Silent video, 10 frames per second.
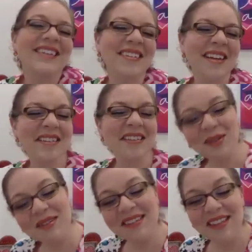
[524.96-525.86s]
to say it's a little
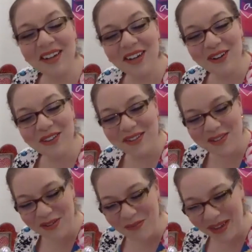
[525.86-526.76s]
sluttier than
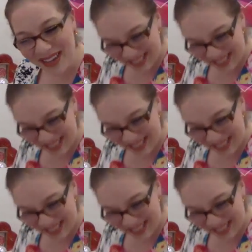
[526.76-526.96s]
Zumba.